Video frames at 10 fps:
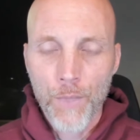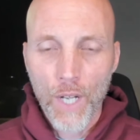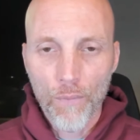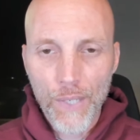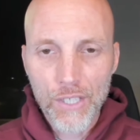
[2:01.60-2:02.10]

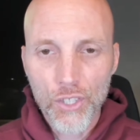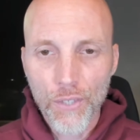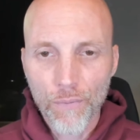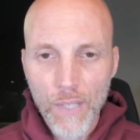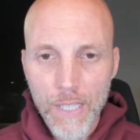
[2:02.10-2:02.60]
of his
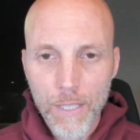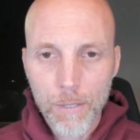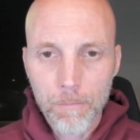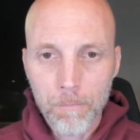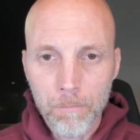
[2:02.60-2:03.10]
defeat.
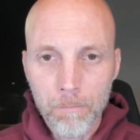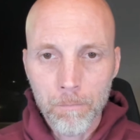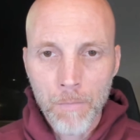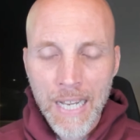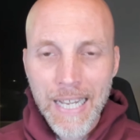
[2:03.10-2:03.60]

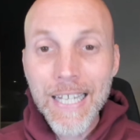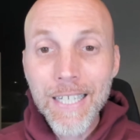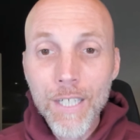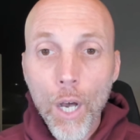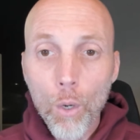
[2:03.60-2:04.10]
He
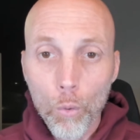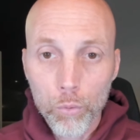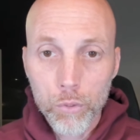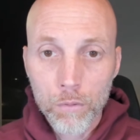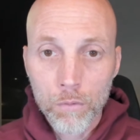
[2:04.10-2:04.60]

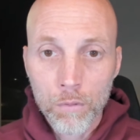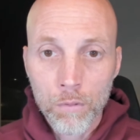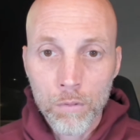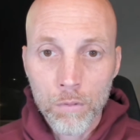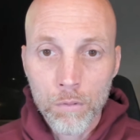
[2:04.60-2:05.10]
knows
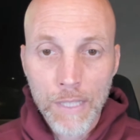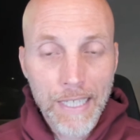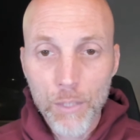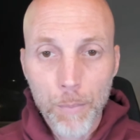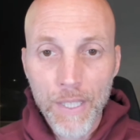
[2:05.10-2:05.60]
that
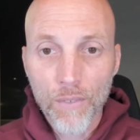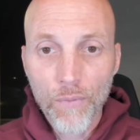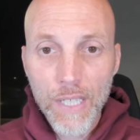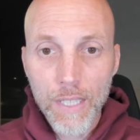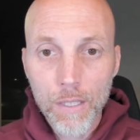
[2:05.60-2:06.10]
he's been
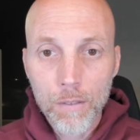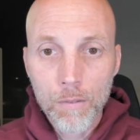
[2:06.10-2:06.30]
defeated.